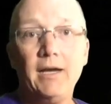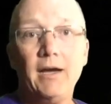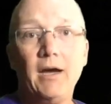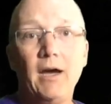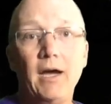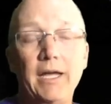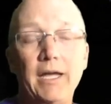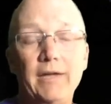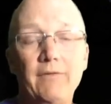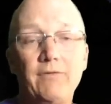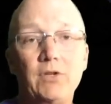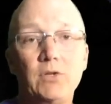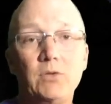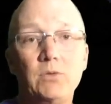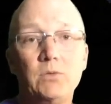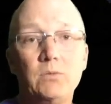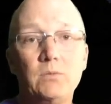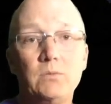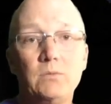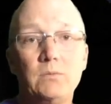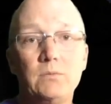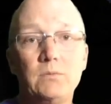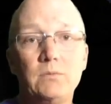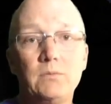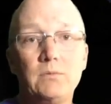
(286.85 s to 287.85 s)
If
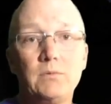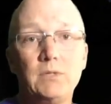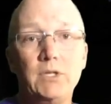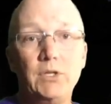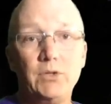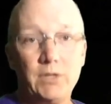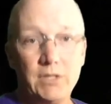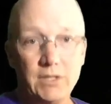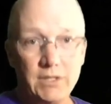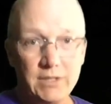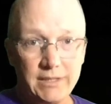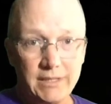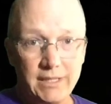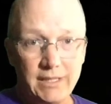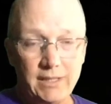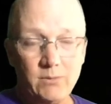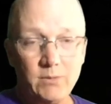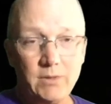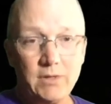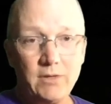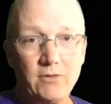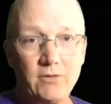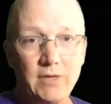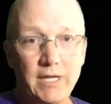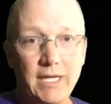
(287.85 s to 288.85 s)
you can see it
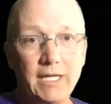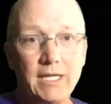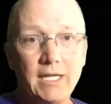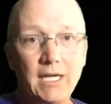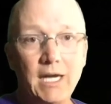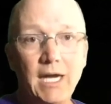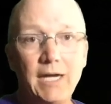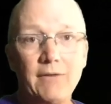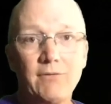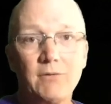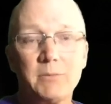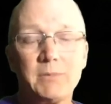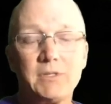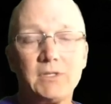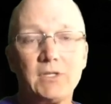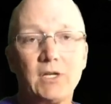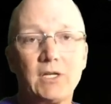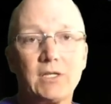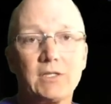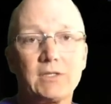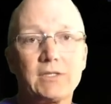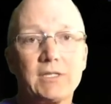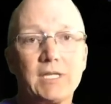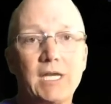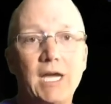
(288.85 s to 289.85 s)
with your naked eye from a
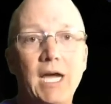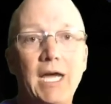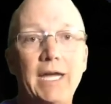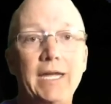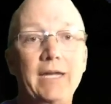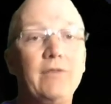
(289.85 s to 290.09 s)
dark sky.